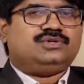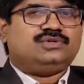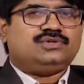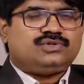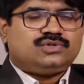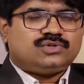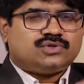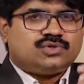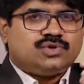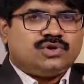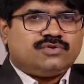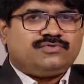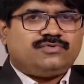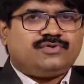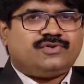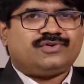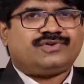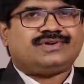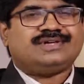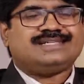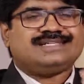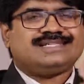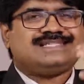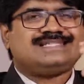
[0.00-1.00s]
to go
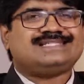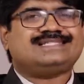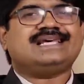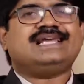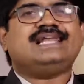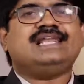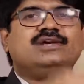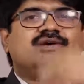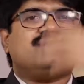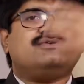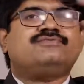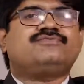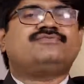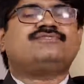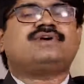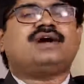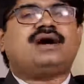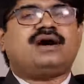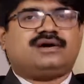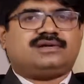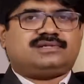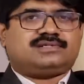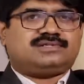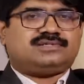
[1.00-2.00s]
for selling of
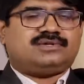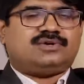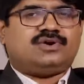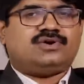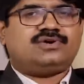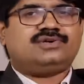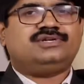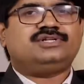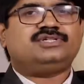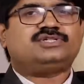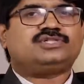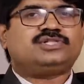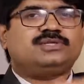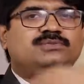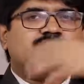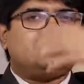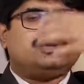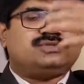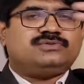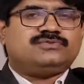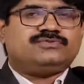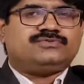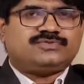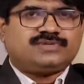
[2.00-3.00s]
cars or
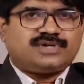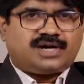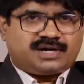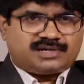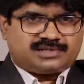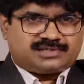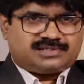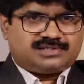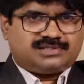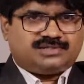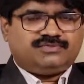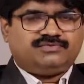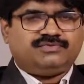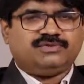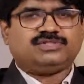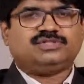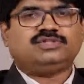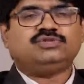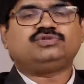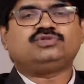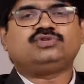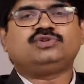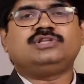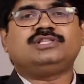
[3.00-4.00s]
distribution of cars, which
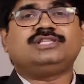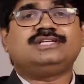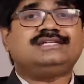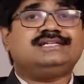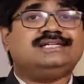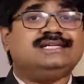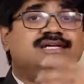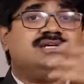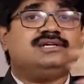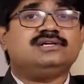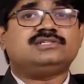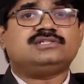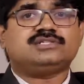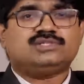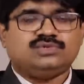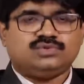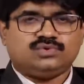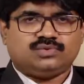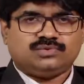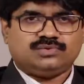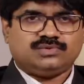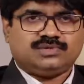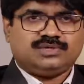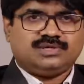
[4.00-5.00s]
usually the dealers
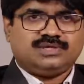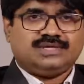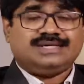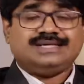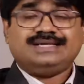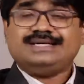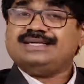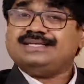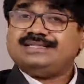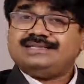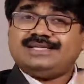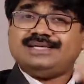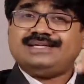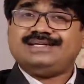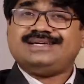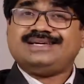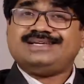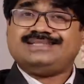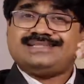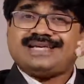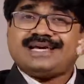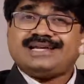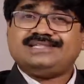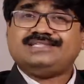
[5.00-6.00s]
do, then
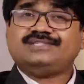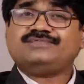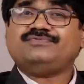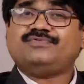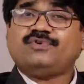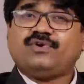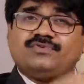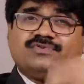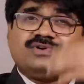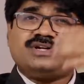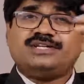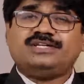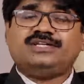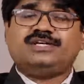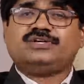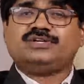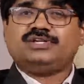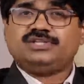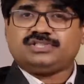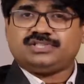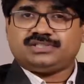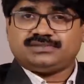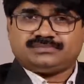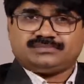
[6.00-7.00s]
that is a forward
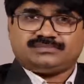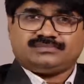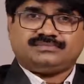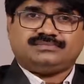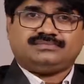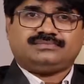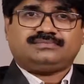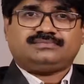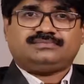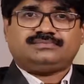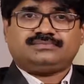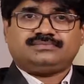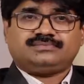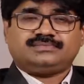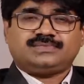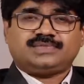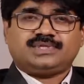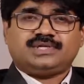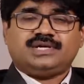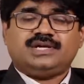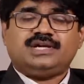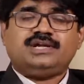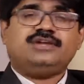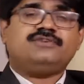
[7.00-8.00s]
integration.
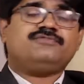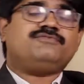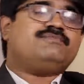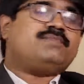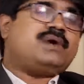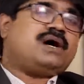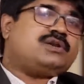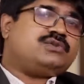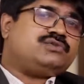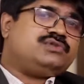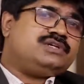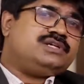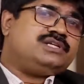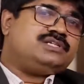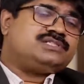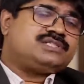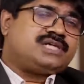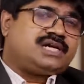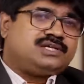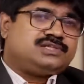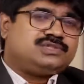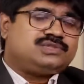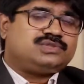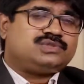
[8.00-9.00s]
If Maruti
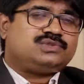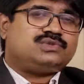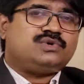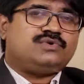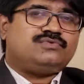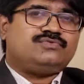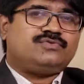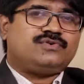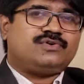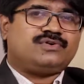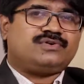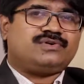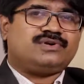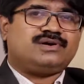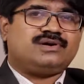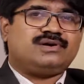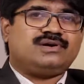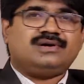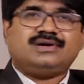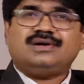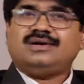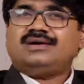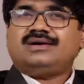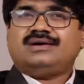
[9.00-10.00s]
decides to go
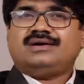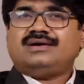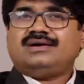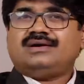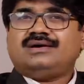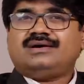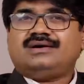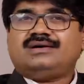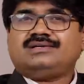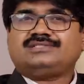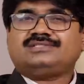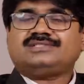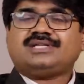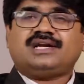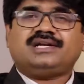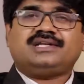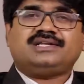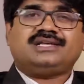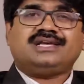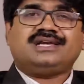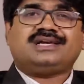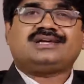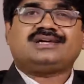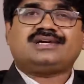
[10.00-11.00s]
for
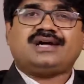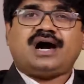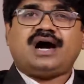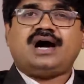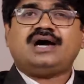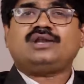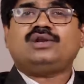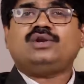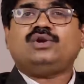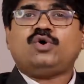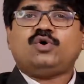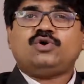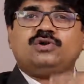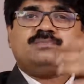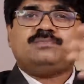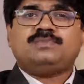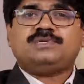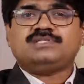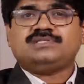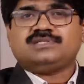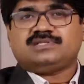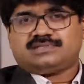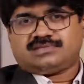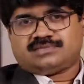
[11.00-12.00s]
starting a car loan
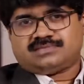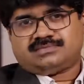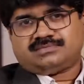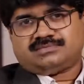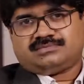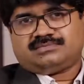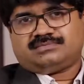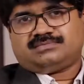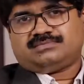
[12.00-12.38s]
business,